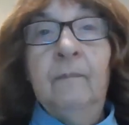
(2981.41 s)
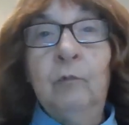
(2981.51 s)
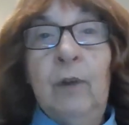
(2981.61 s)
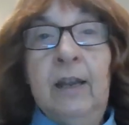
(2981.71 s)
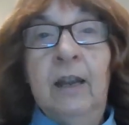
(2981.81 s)

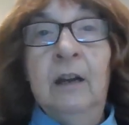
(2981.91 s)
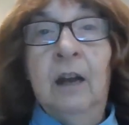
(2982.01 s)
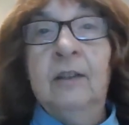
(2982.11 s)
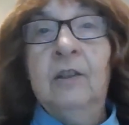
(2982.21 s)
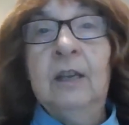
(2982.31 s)

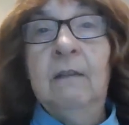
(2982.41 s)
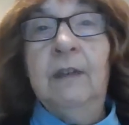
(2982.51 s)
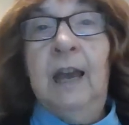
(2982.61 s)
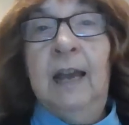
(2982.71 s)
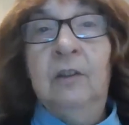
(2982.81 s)
recognizing
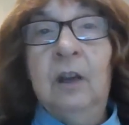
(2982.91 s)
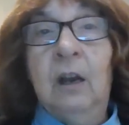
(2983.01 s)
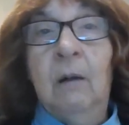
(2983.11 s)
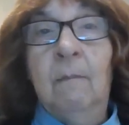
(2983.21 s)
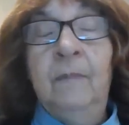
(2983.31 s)
that
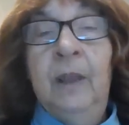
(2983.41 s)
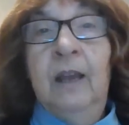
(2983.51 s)
um,